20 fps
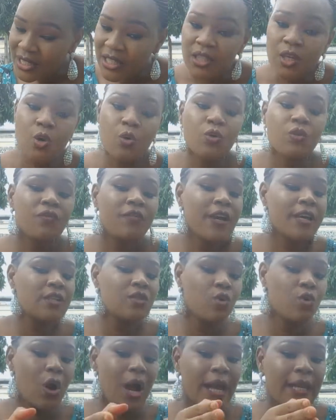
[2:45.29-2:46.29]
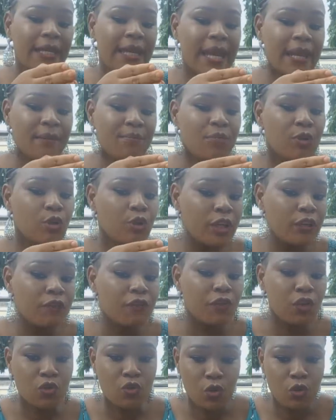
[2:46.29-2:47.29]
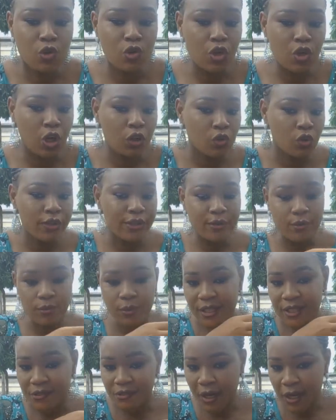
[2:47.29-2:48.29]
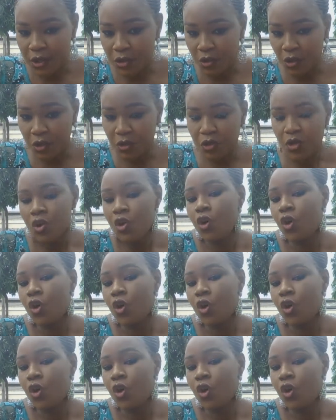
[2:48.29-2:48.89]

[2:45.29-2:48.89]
they will first go and be looking for solution to the weak erection